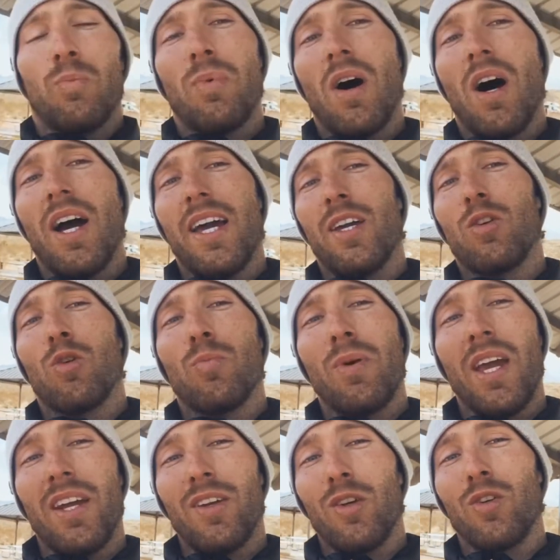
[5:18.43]
pot and or
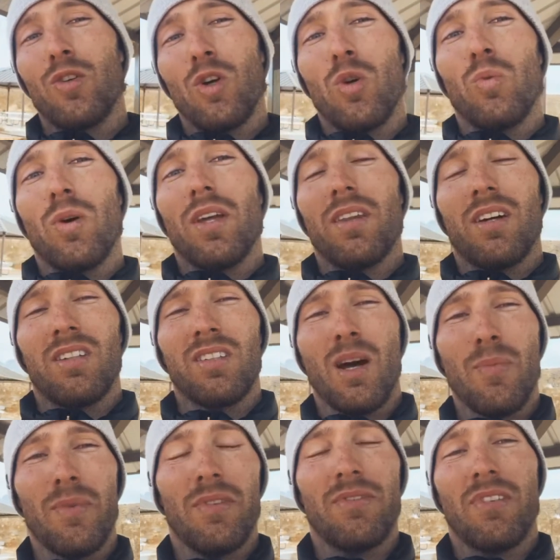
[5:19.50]
pan to cook with on
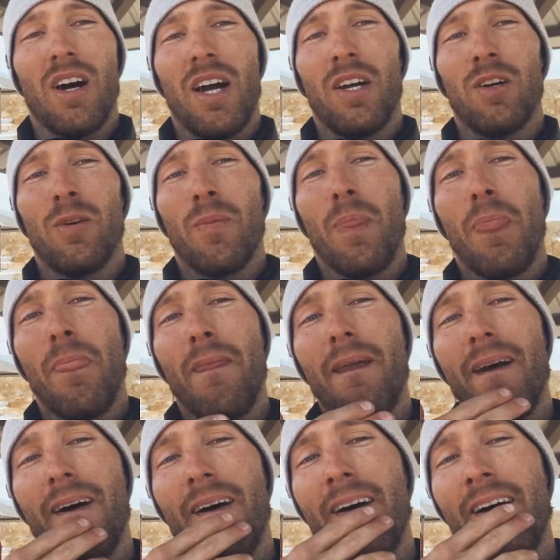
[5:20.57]
top of the fire
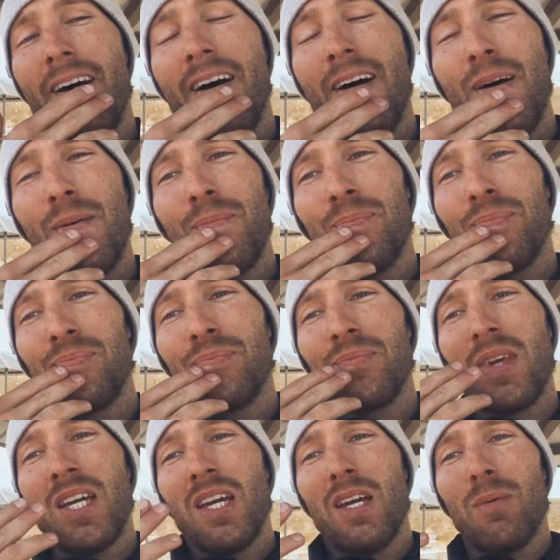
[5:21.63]
uh,
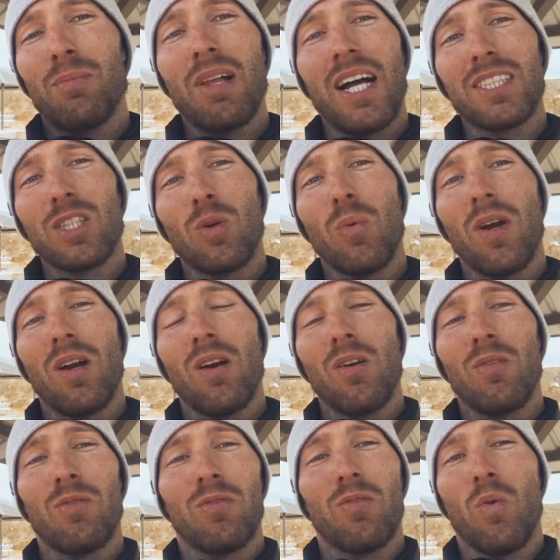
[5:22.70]

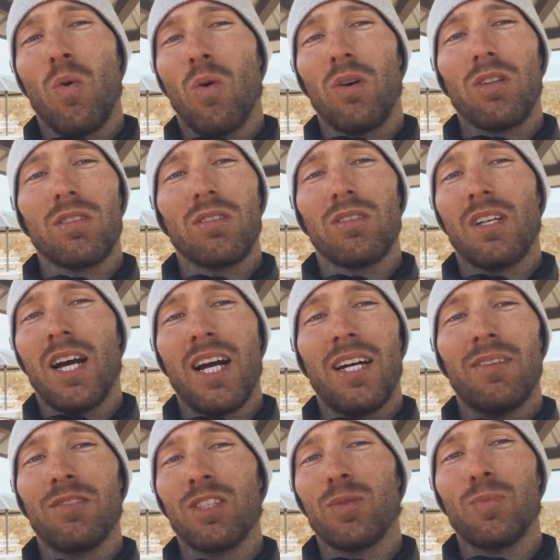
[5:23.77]
plasticware, forks,
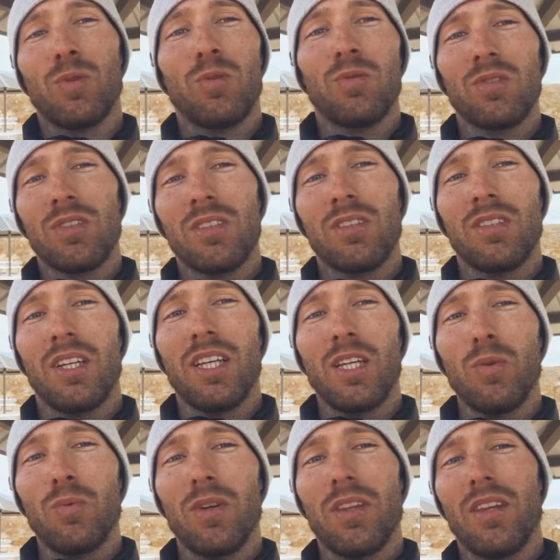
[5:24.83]
knives, spoons to
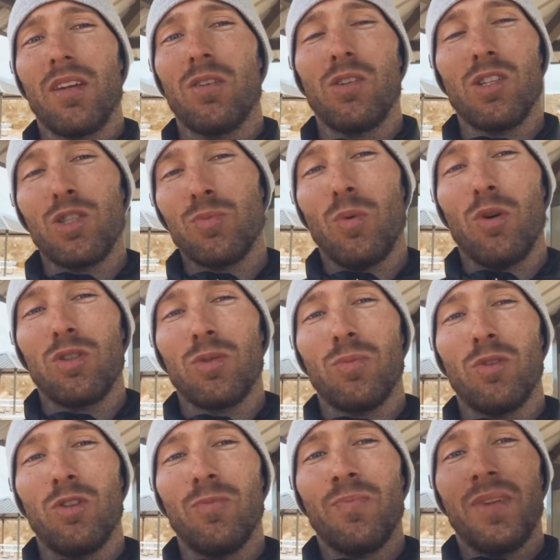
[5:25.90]
eat with that are
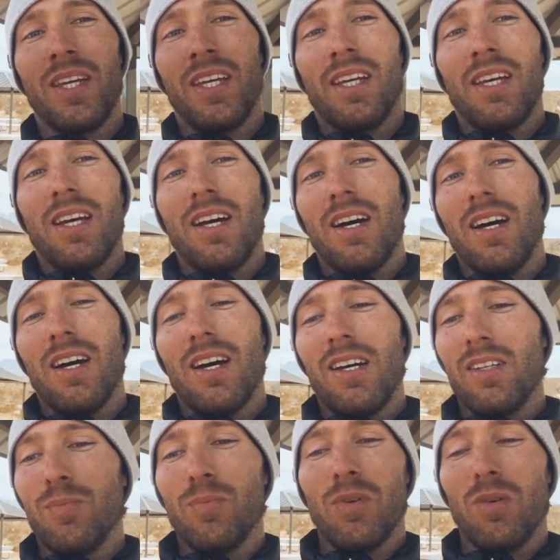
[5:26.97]
disposable. Uh,
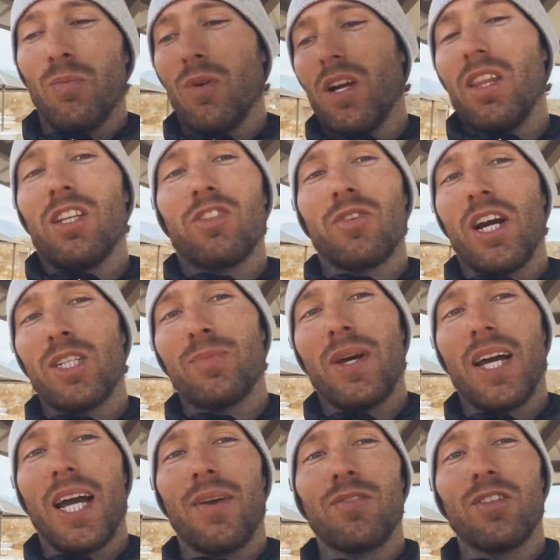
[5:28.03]
you can put them right in the trash
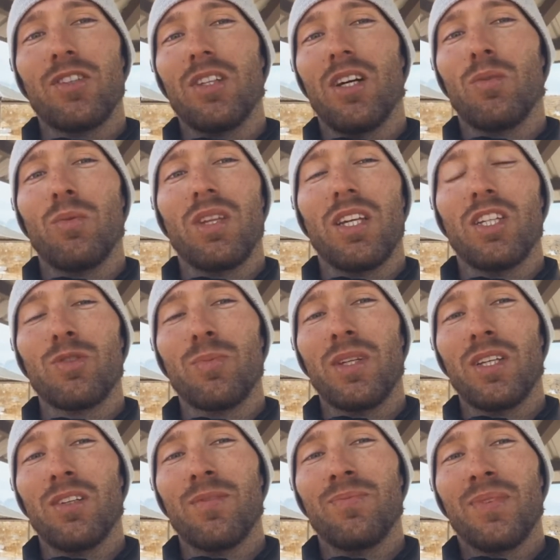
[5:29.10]
bag after you're done with each
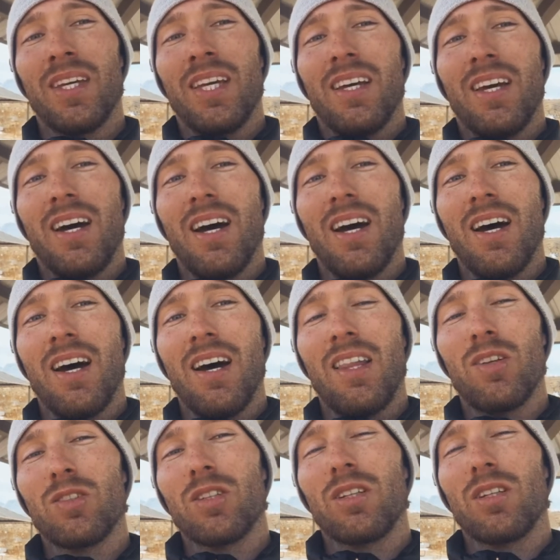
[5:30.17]
meal. Uh,
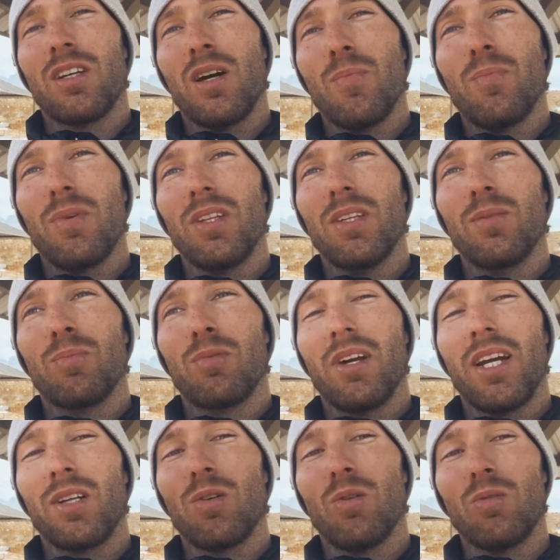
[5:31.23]
there's a company
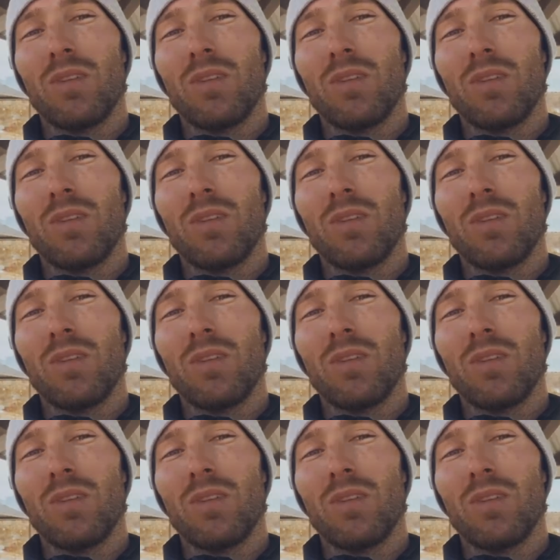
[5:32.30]
brand called,